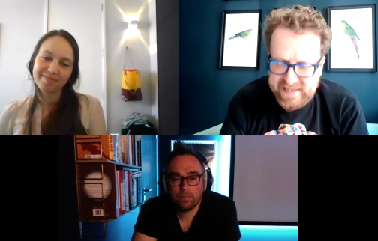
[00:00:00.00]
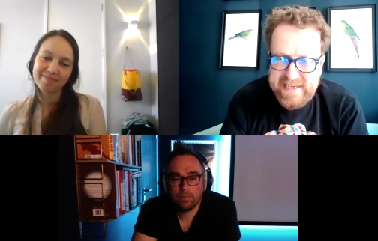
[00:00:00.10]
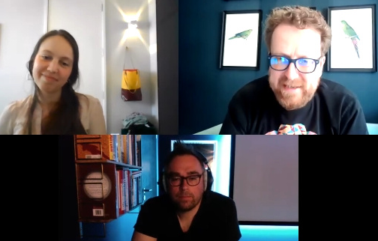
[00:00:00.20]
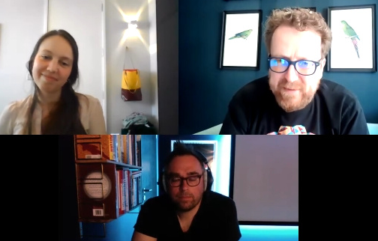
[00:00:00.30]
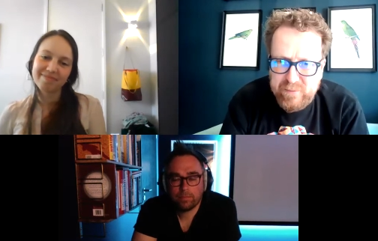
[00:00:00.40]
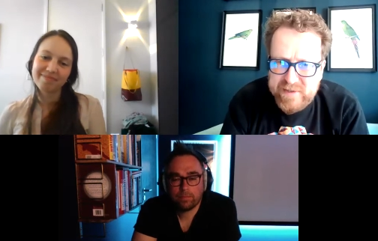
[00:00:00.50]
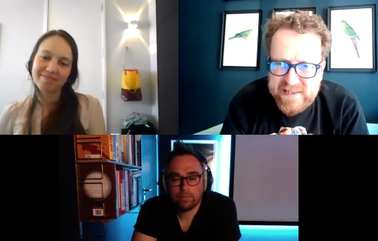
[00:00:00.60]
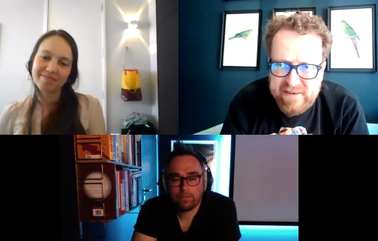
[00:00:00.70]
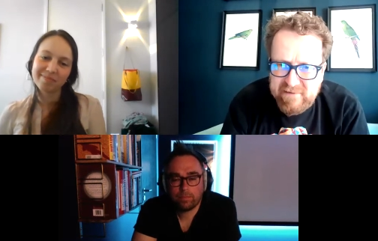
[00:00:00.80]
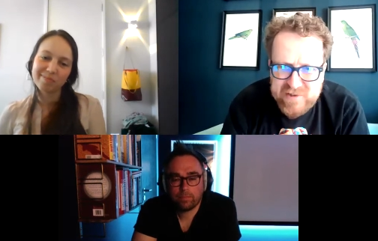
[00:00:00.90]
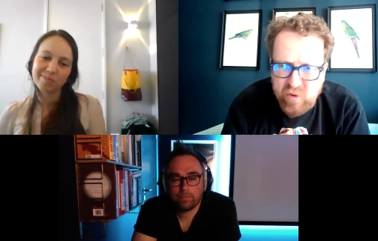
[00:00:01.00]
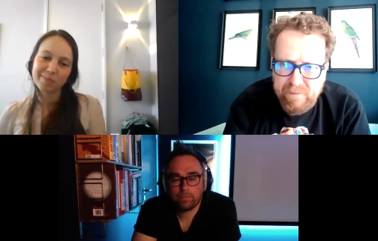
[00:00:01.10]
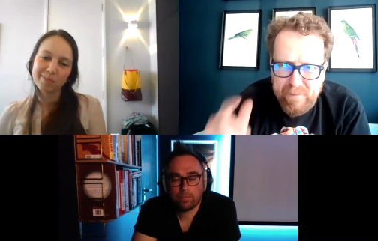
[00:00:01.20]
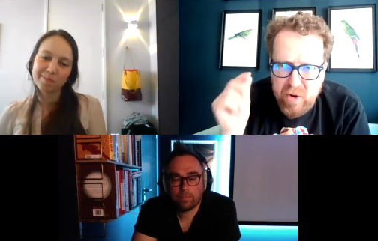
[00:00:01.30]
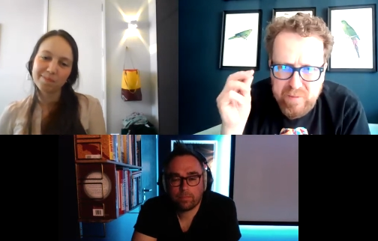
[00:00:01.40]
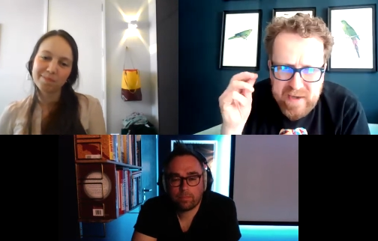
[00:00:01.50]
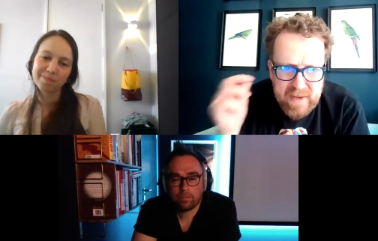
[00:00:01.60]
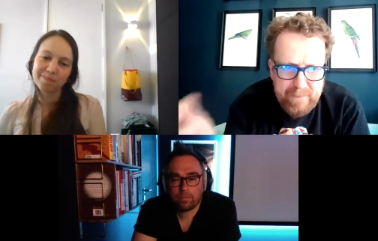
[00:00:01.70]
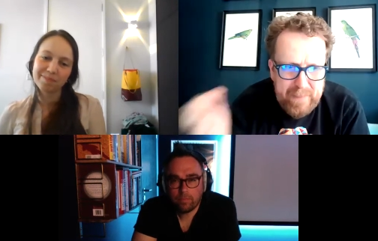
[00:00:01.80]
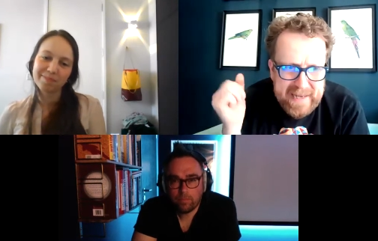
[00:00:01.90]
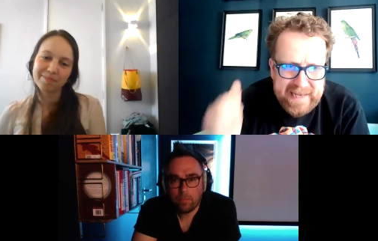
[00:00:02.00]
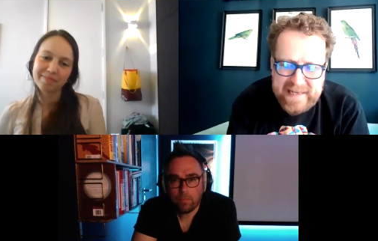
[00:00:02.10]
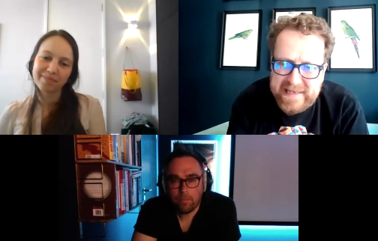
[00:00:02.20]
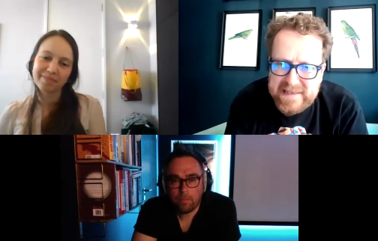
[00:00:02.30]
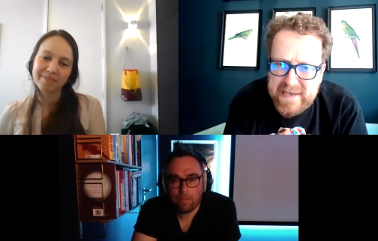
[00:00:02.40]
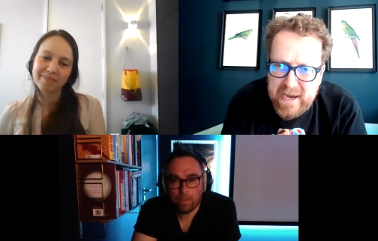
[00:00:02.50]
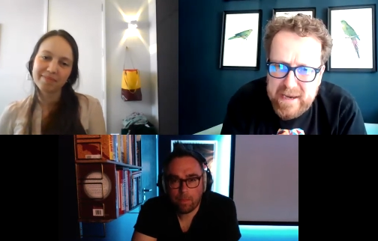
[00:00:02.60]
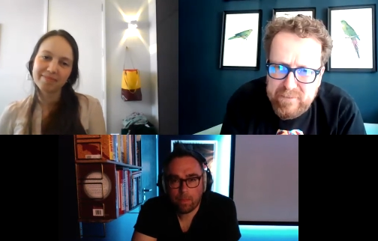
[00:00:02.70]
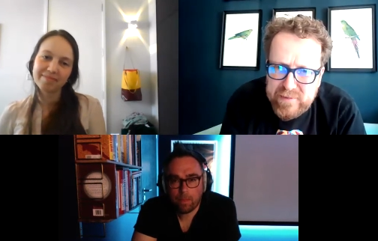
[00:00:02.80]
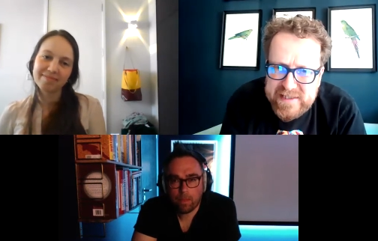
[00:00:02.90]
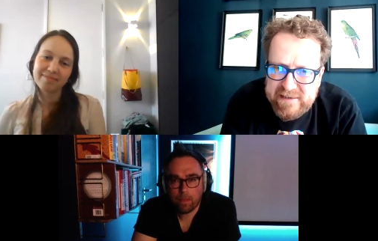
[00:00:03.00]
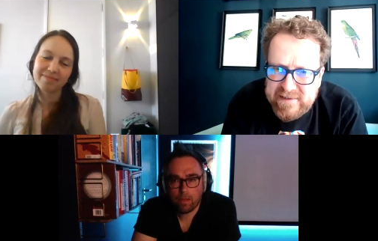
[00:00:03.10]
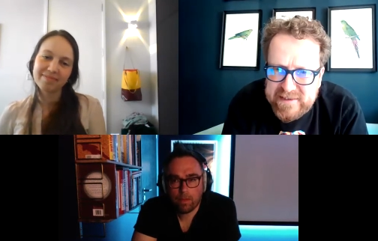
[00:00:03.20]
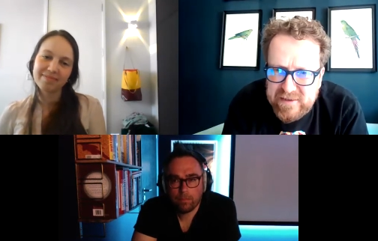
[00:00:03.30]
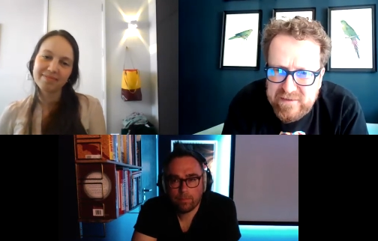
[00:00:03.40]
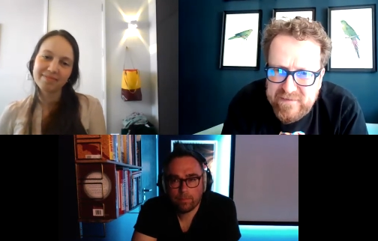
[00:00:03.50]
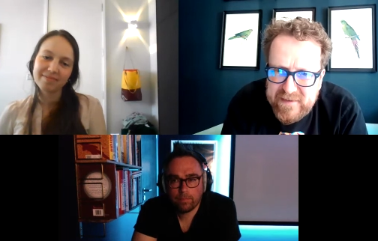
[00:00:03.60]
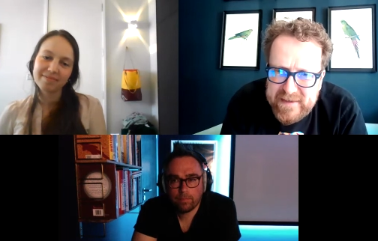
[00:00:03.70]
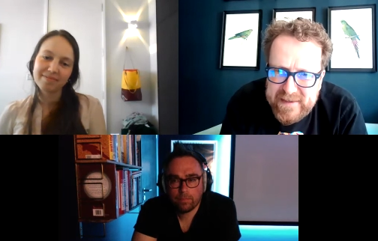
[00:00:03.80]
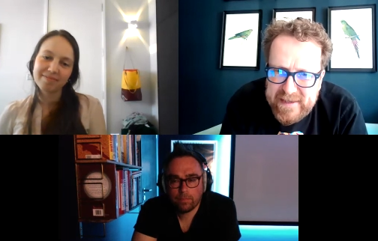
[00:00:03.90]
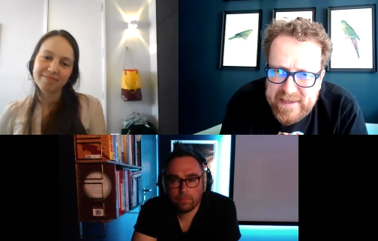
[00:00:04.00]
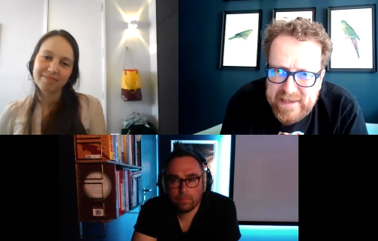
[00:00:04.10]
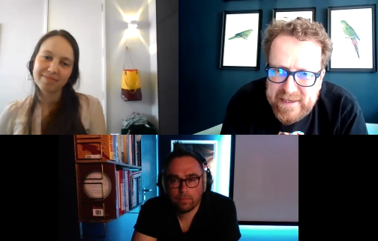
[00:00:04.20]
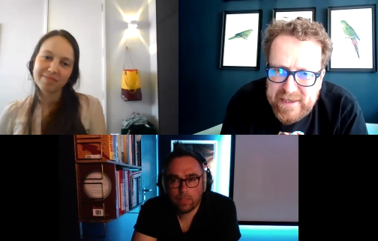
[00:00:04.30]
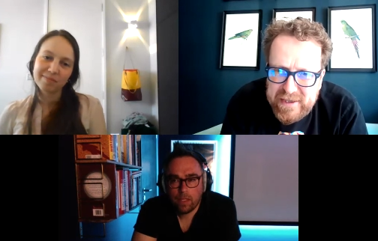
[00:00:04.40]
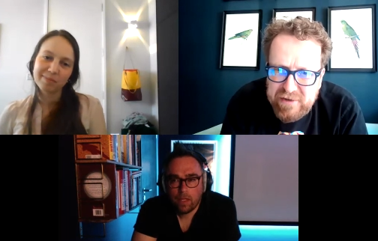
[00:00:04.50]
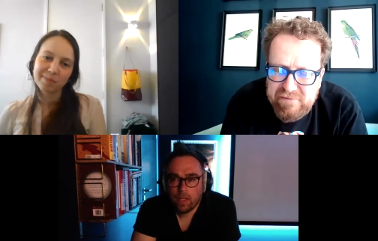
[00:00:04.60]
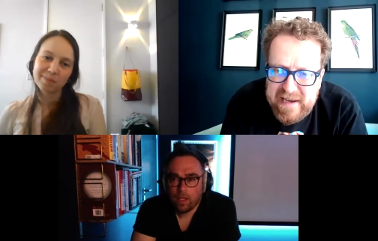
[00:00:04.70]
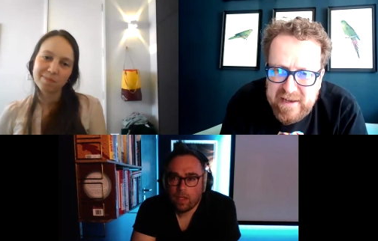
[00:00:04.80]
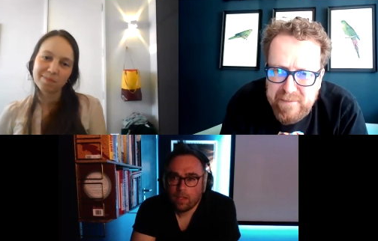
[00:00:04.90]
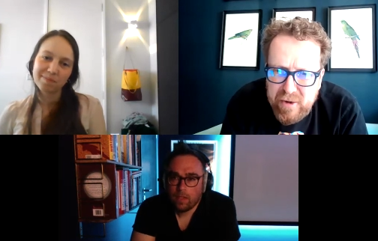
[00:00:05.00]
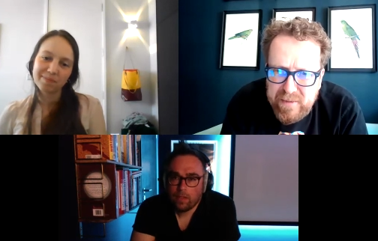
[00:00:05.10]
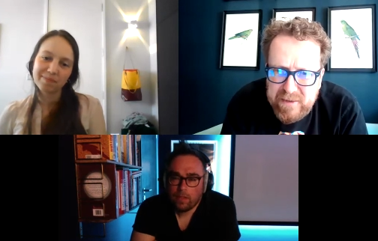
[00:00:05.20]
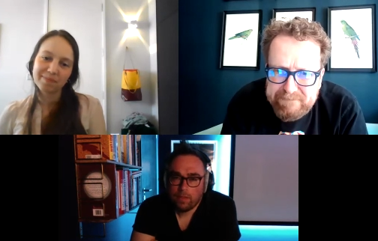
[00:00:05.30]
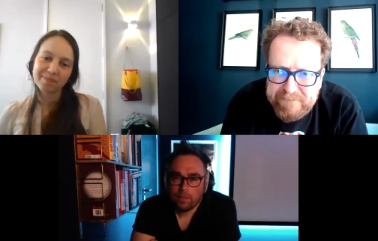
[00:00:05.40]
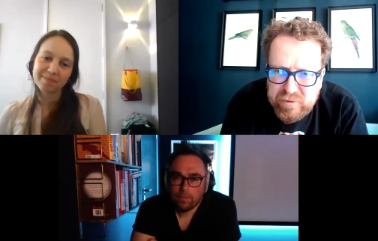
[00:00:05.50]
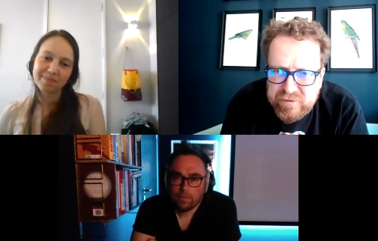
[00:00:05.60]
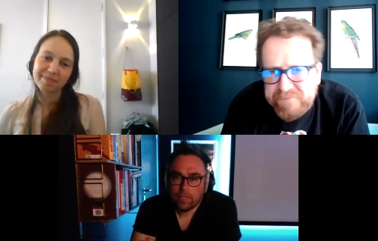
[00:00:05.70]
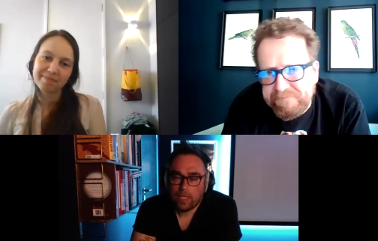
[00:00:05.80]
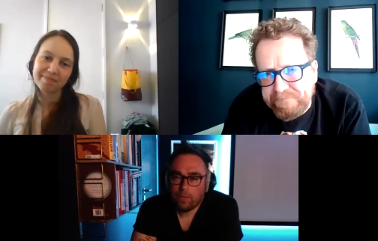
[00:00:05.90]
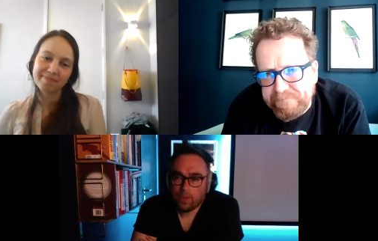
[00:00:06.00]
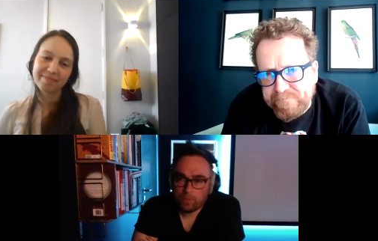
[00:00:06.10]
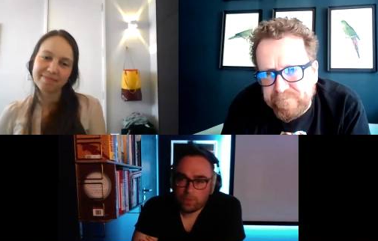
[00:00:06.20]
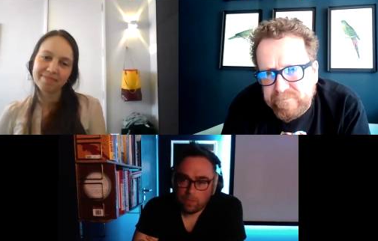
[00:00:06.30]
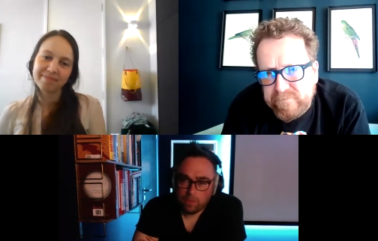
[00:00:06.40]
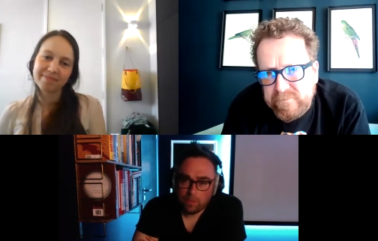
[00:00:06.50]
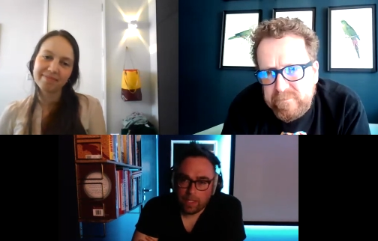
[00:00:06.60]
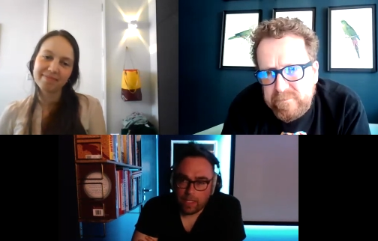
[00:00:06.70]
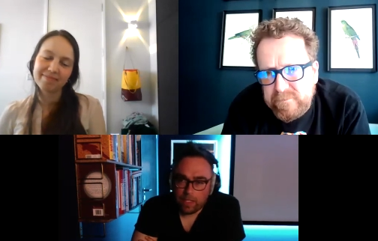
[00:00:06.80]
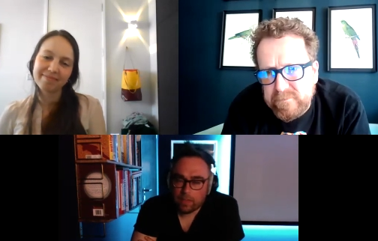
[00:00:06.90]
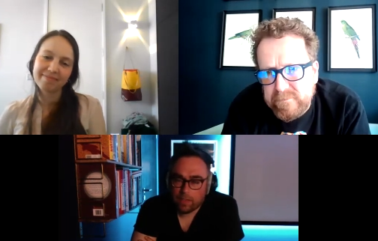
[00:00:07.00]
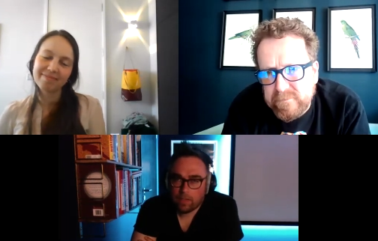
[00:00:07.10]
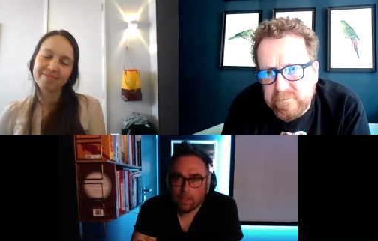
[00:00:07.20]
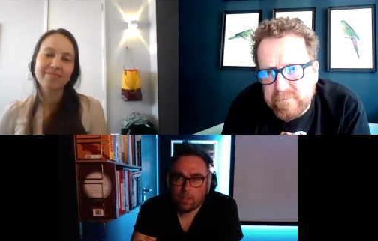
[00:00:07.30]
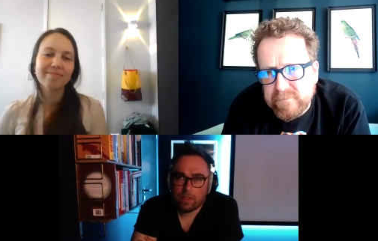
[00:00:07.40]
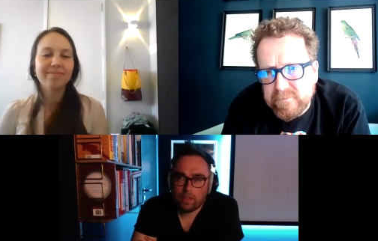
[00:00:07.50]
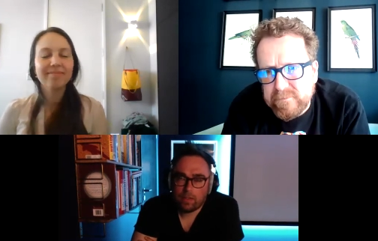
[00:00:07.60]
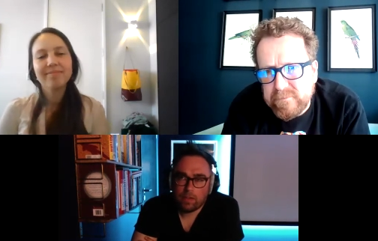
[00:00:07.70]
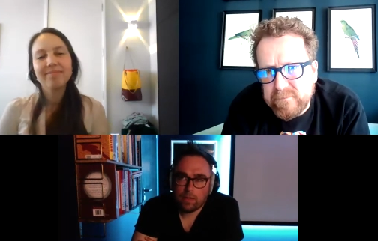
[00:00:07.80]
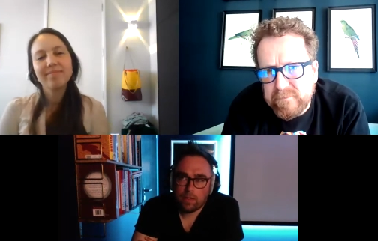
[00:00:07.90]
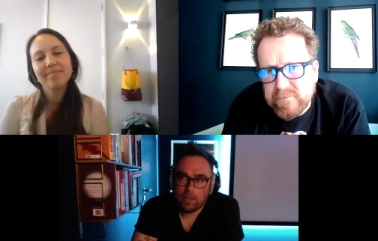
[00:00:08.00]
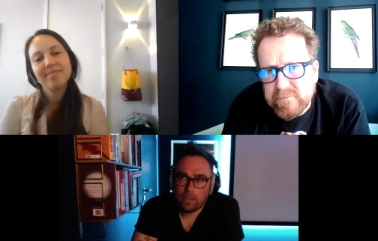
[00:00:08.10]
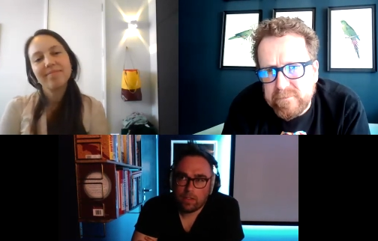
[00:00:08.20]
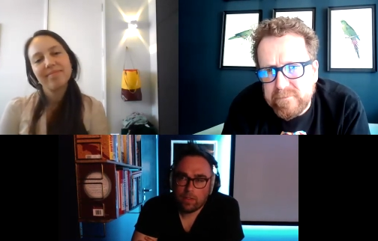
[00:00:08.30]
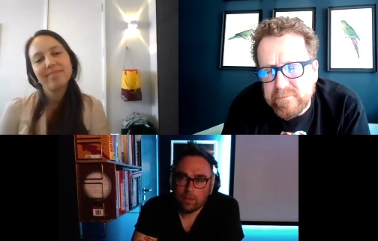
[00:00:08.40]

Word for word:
Speaker 1: the was there a sort of moment, a blink in time? Was there a sort of uh, a eureka moment? Or? It
Speaker 2: was probably it was